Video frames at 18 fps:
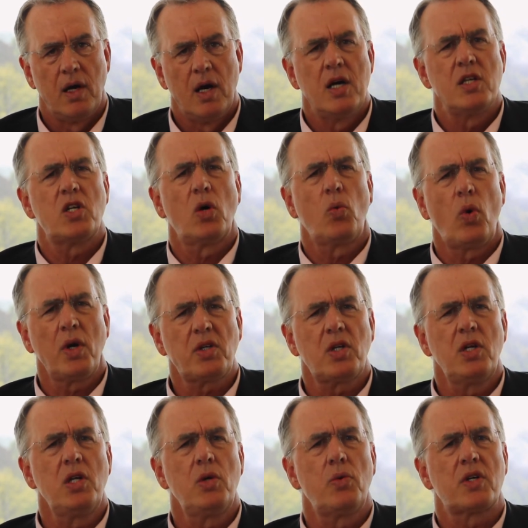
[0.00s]
So, what
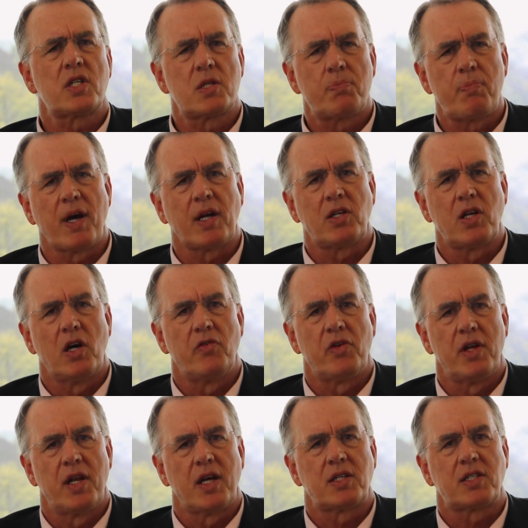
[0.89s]
can you expect over
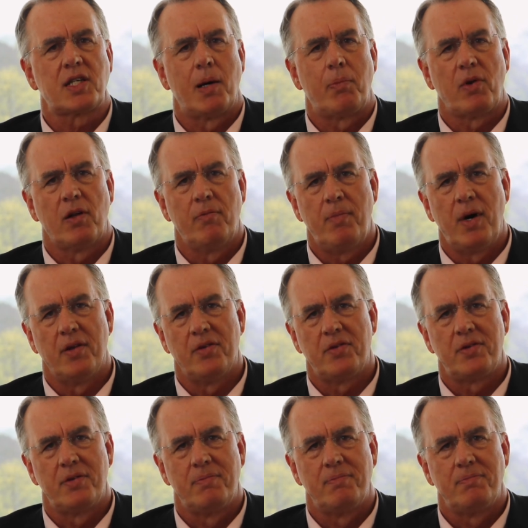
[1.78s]
the next couple of
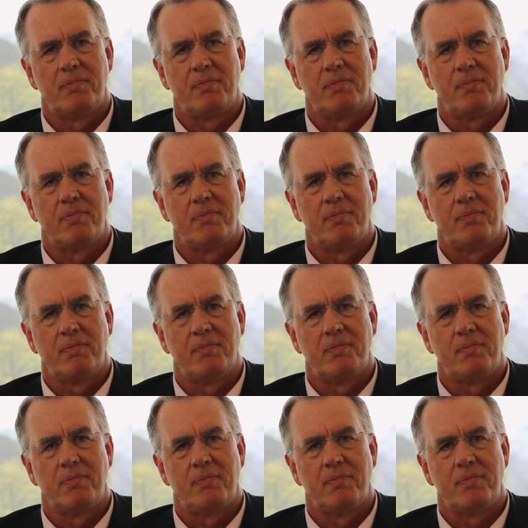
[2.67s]
months?